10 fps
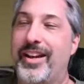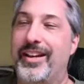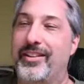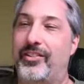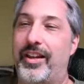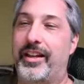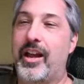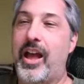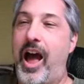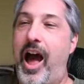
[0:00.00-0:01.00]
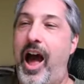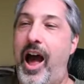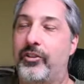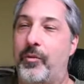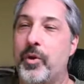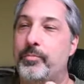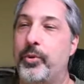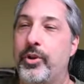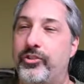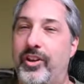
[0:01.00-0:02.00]
It's like someone
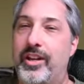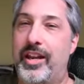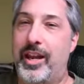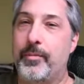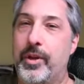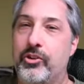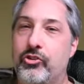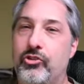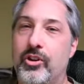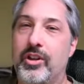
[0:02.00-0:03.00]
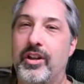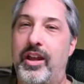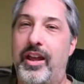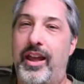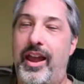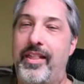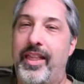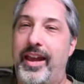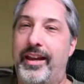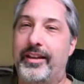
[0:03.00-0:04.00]
puts an image and
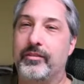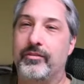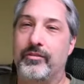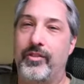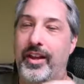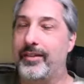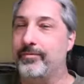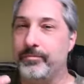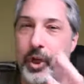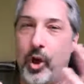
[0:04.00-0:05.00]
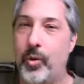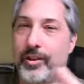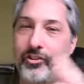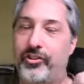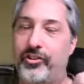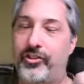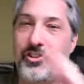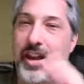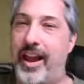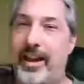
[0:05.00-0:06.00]
they go and say
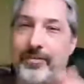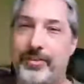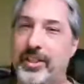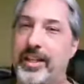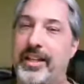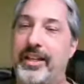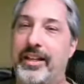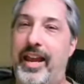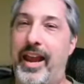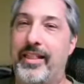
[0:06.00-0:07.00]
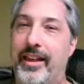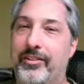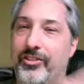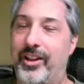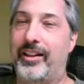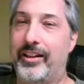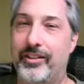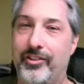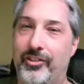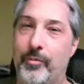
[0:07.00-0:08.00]
it's an NFT and they sell it
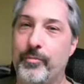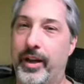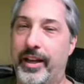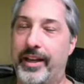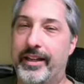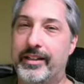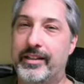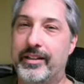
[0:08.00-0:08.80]
to somebody.